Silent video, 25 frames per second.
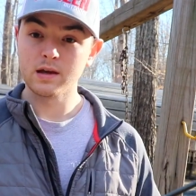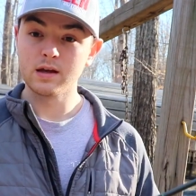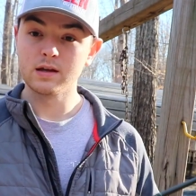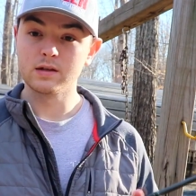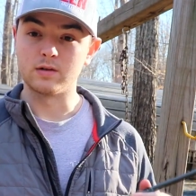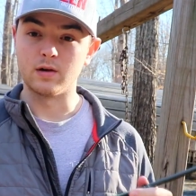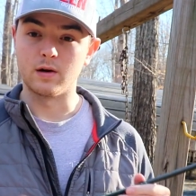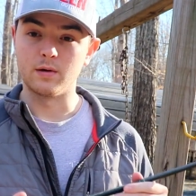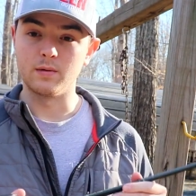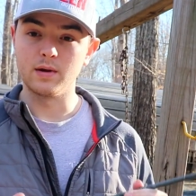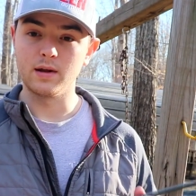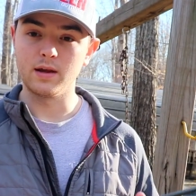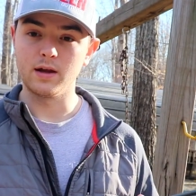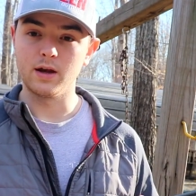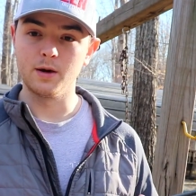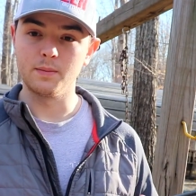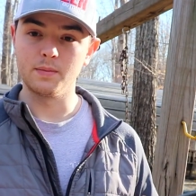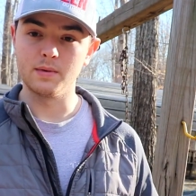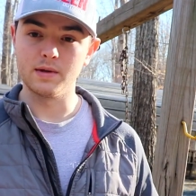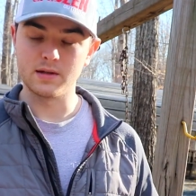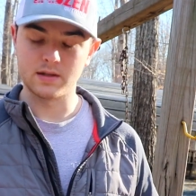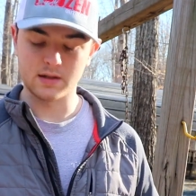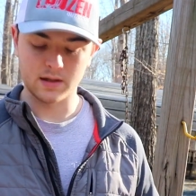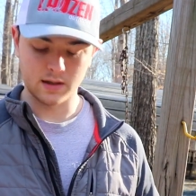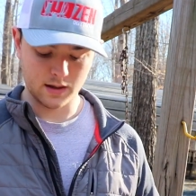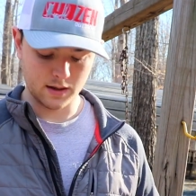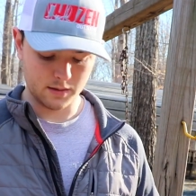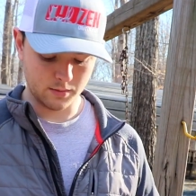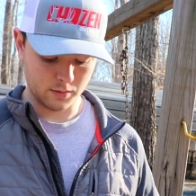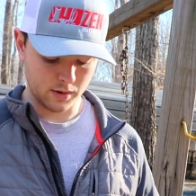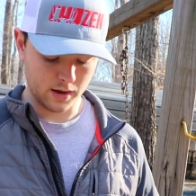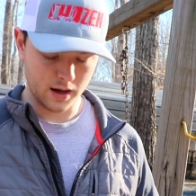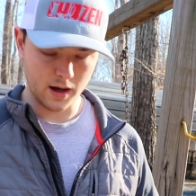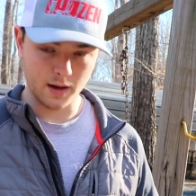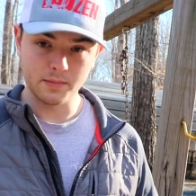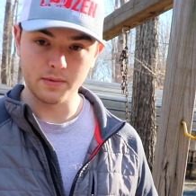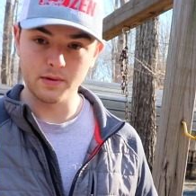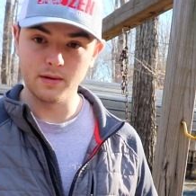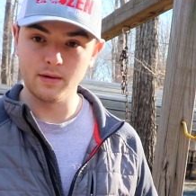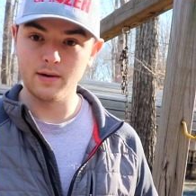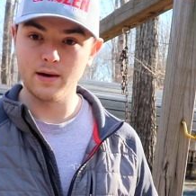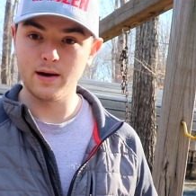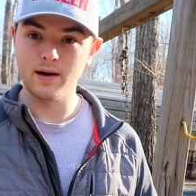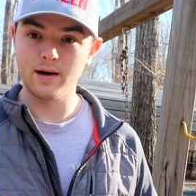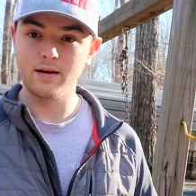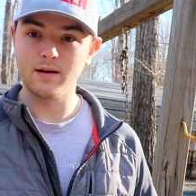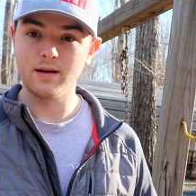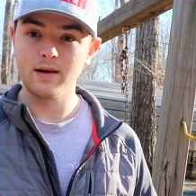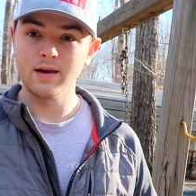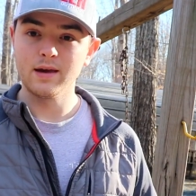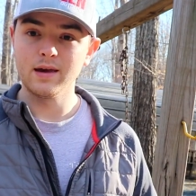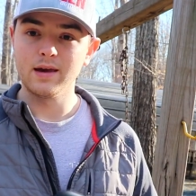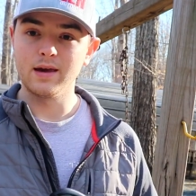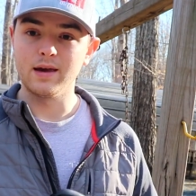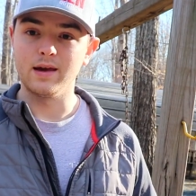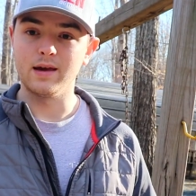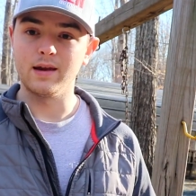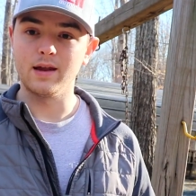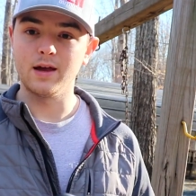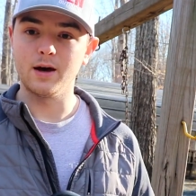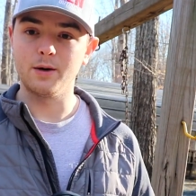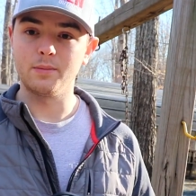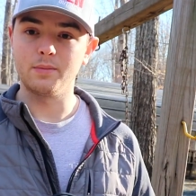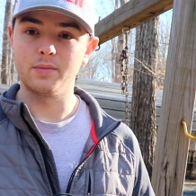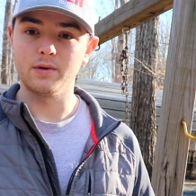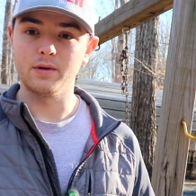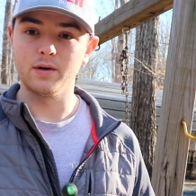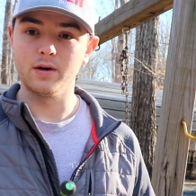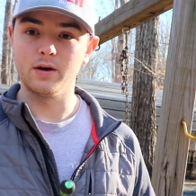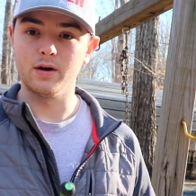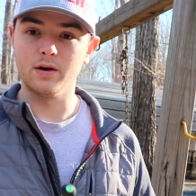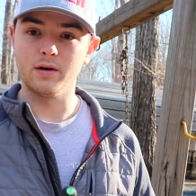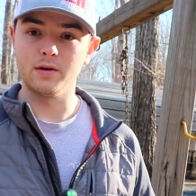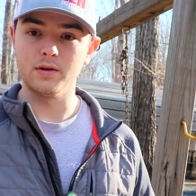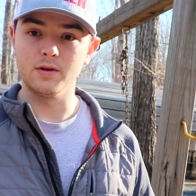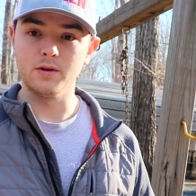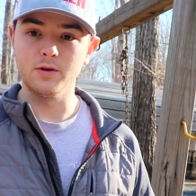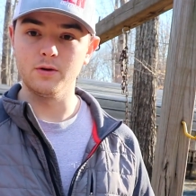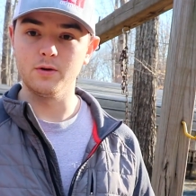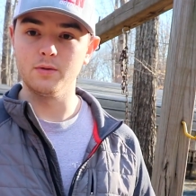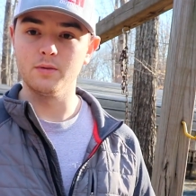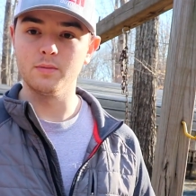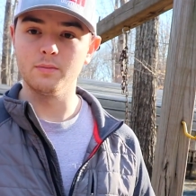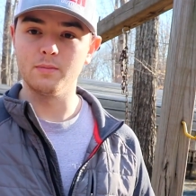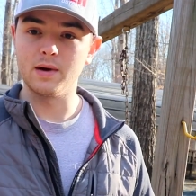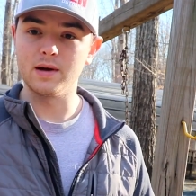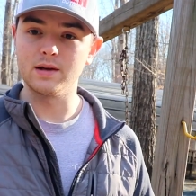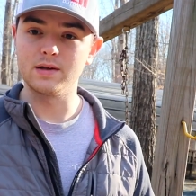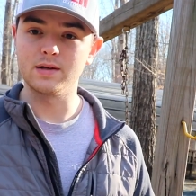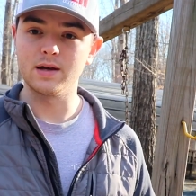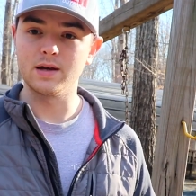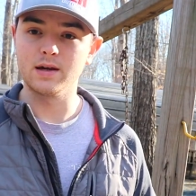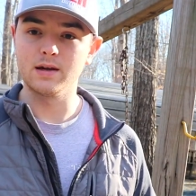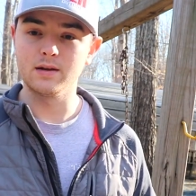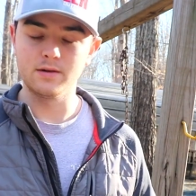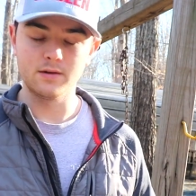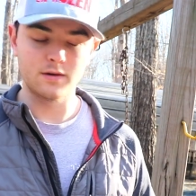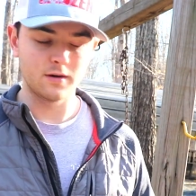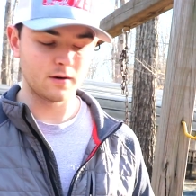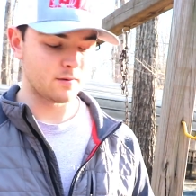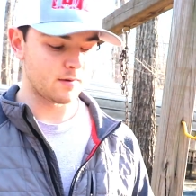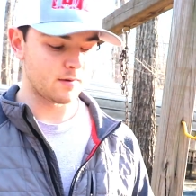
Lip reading: So I really hope this will help you out and help you maintain your